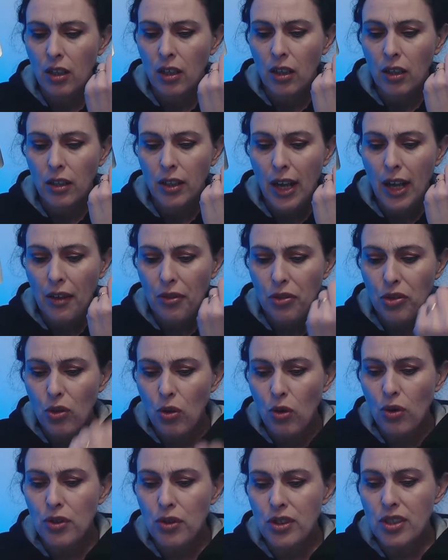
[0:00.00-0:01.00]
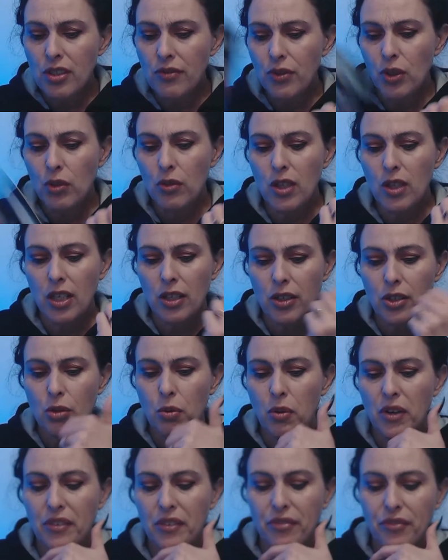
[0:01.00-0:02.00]
Now, those of you that are
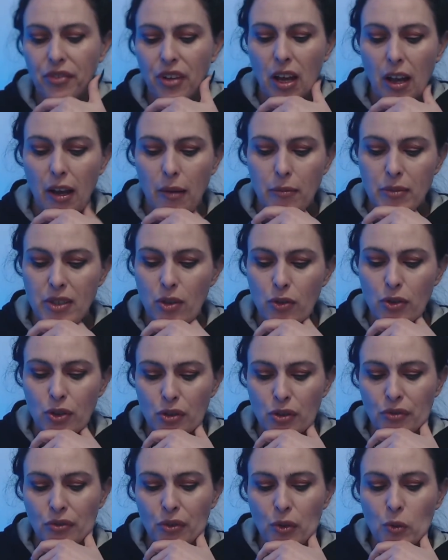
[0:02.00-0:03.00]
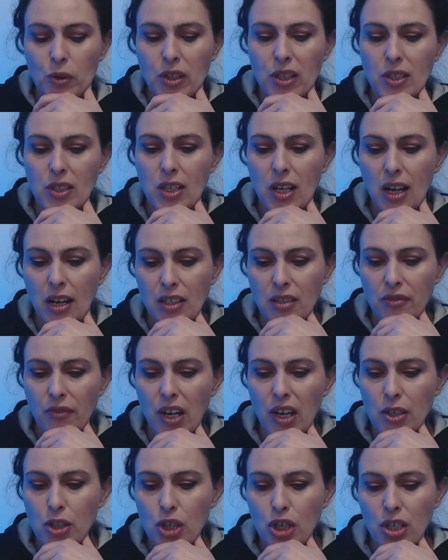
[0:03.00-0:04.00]
twin flames, I do feel there's an
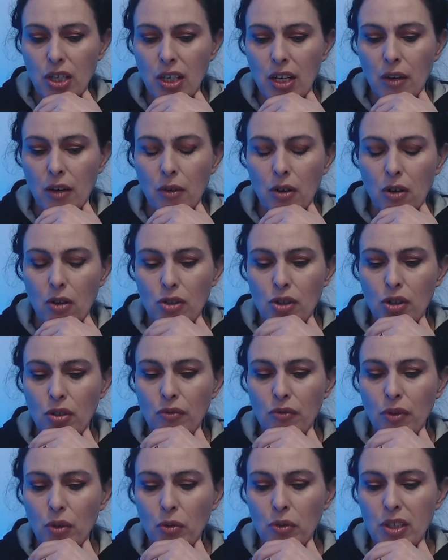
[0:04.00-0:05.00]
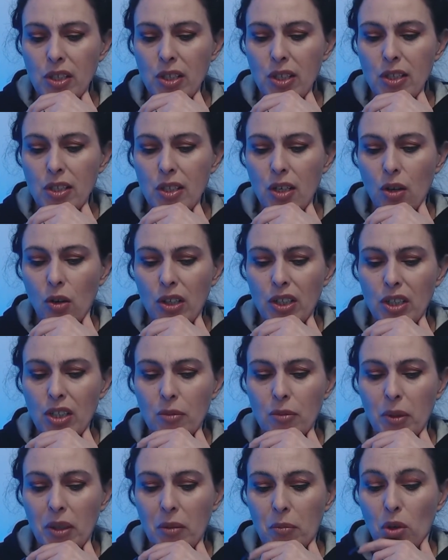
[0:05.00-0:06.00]
activation here, and I do feel this is going to
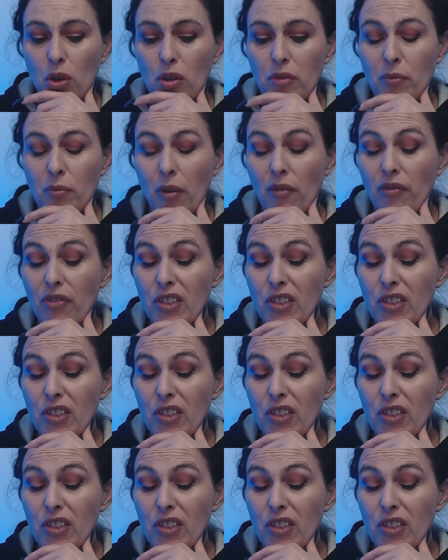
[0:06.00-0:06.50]
be movement.